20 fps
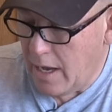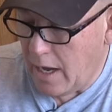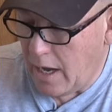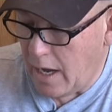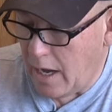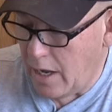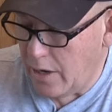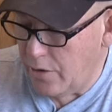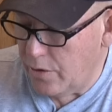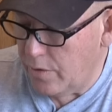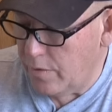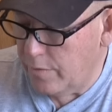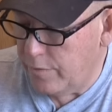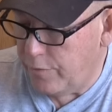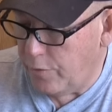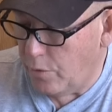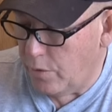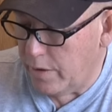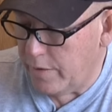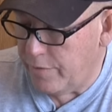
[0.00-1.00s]

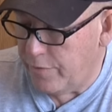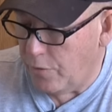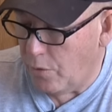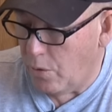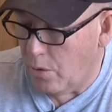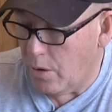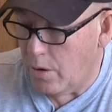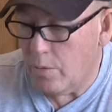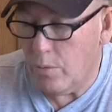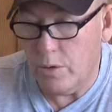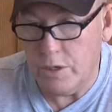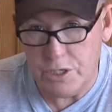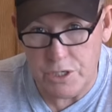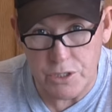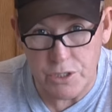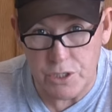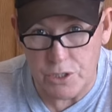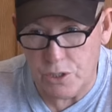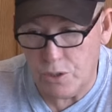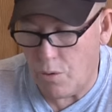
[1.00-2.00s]
144, which
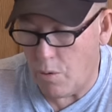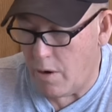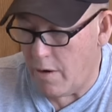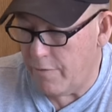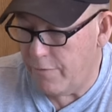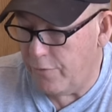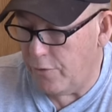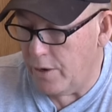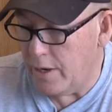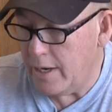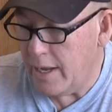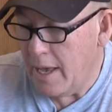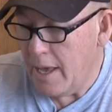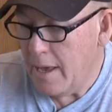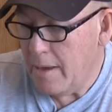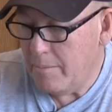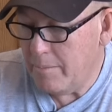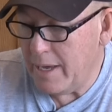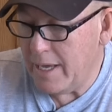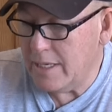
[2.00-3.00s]
is a square foot,
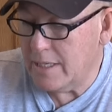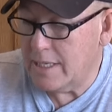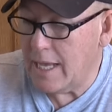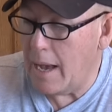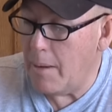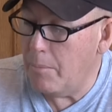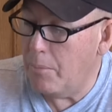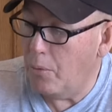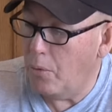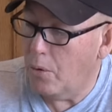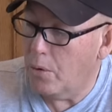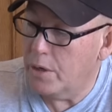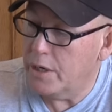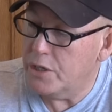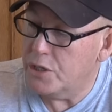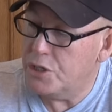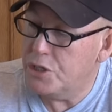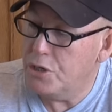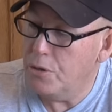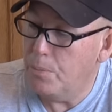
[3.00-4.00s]
means that board
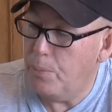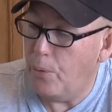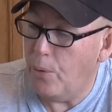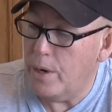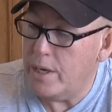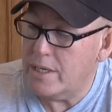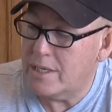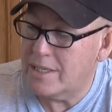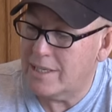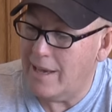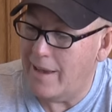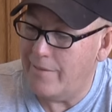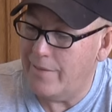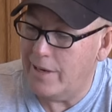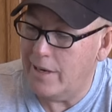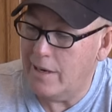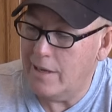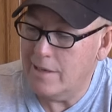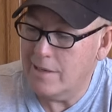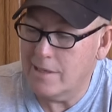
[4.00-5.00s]
is
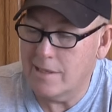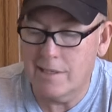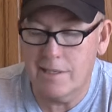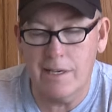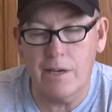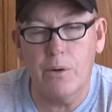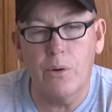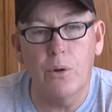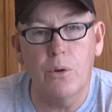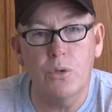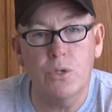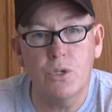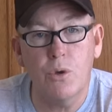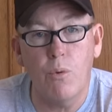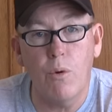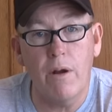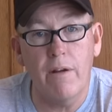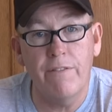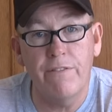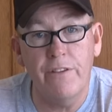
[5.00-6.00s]
2.70
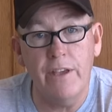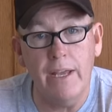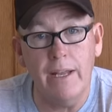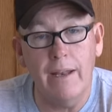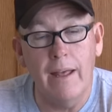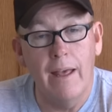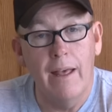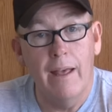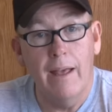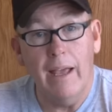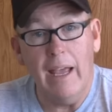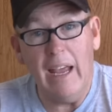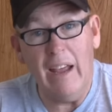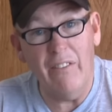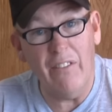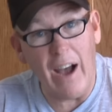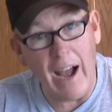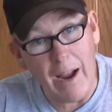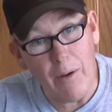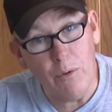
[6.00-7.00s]
square feet.
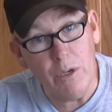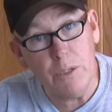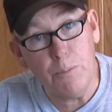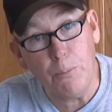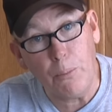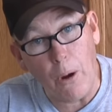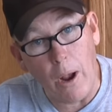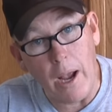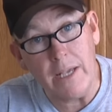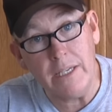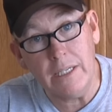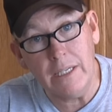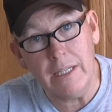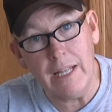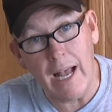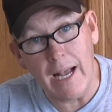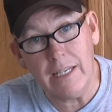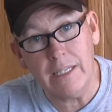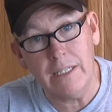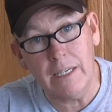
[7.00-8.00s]
If I was pricing
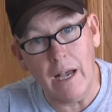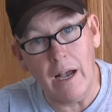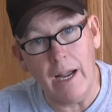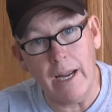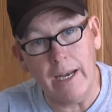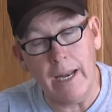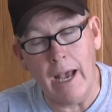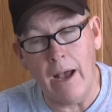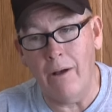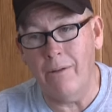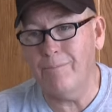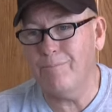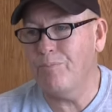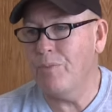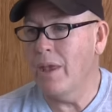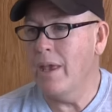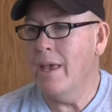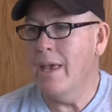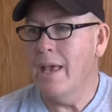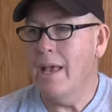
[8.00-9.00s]
that sign out,
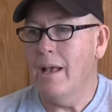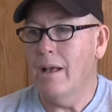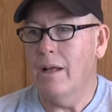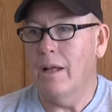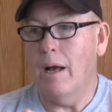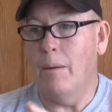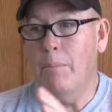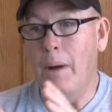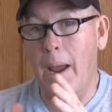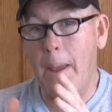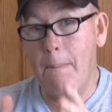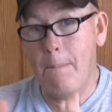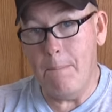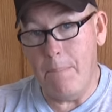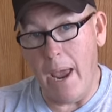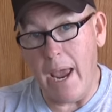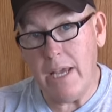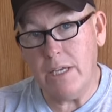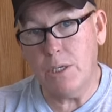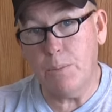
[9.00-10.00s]
my
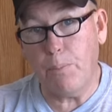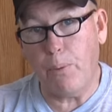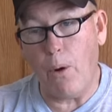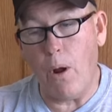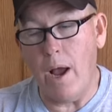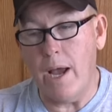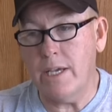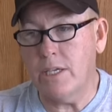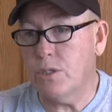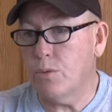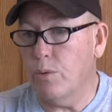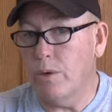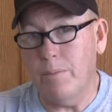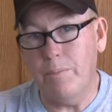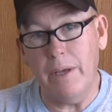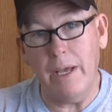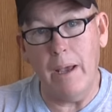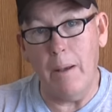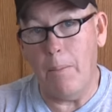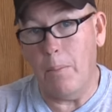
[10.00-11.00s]
base price would
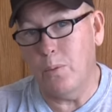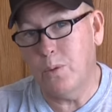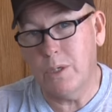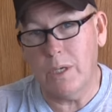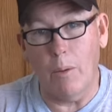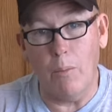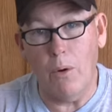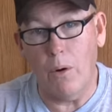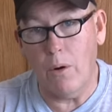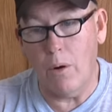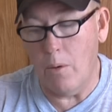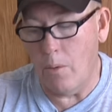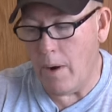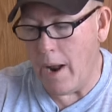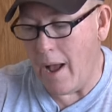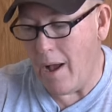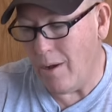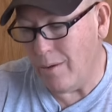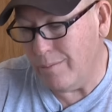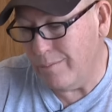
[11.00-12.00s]
be a, somewhere
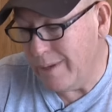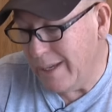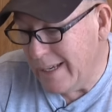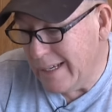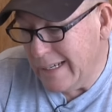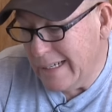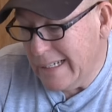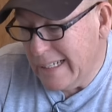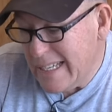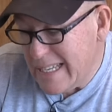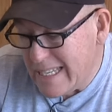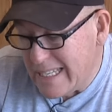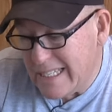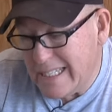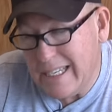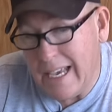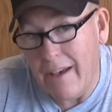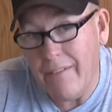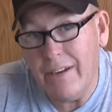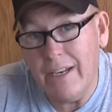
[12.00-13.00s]
around
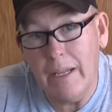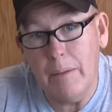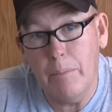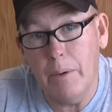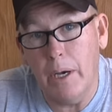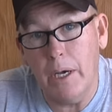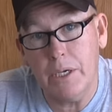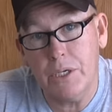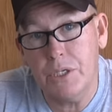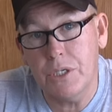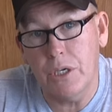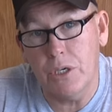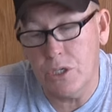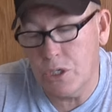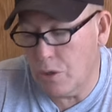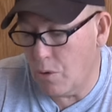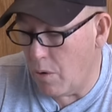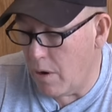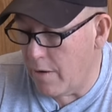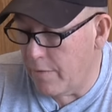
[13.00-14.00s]
70 bucks a
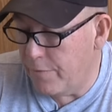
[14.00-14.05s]
square